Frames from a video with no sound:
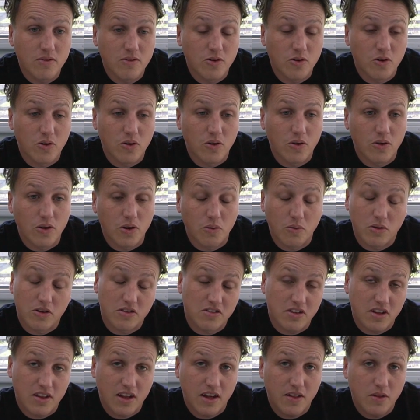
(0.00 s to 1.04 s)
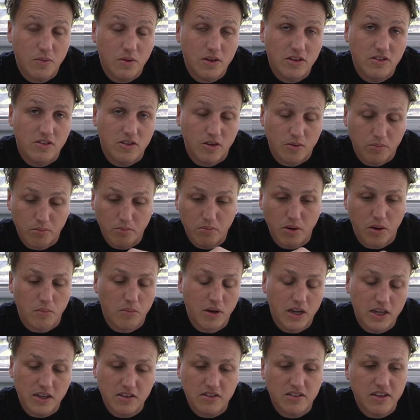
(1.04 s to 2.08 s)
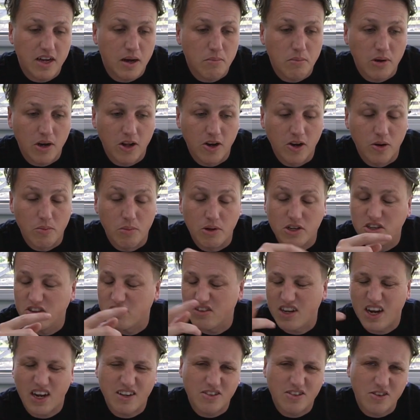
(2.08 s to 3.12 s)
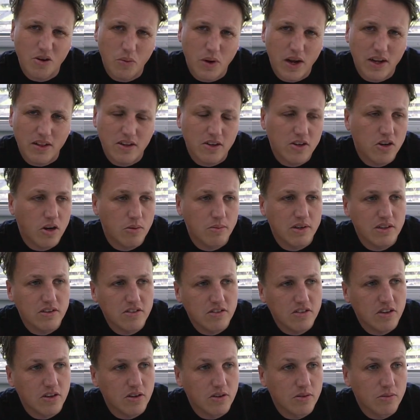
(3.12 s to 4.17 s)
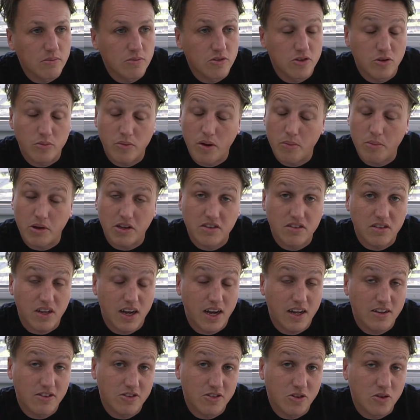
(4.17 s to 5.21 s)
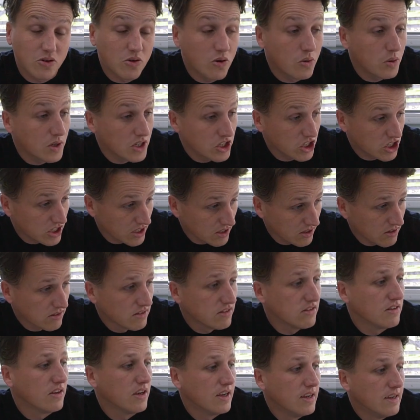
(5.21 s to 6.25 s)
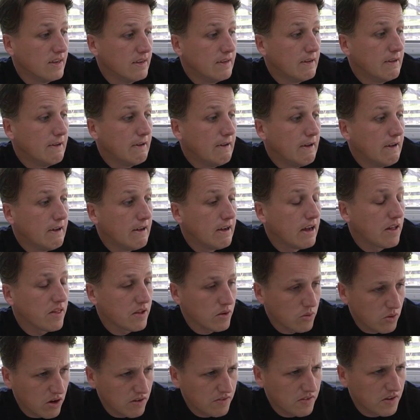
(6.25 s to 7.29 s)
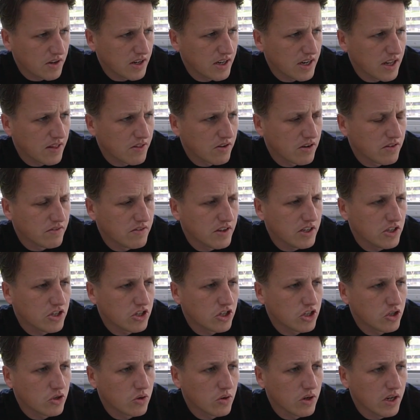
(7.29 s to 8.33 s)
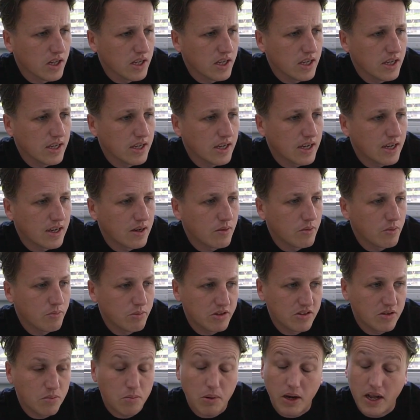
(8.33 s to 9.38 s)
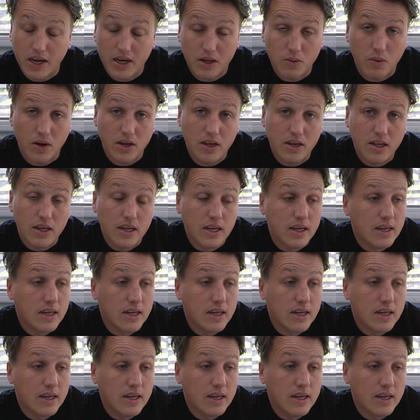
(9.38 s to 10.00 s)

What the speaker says: or you want to see the other ones, I'll pop links down below, but just ask away in the comments. I'll do my best to answer your questions. I think we're off on another adventure shortly. We're busy planning one.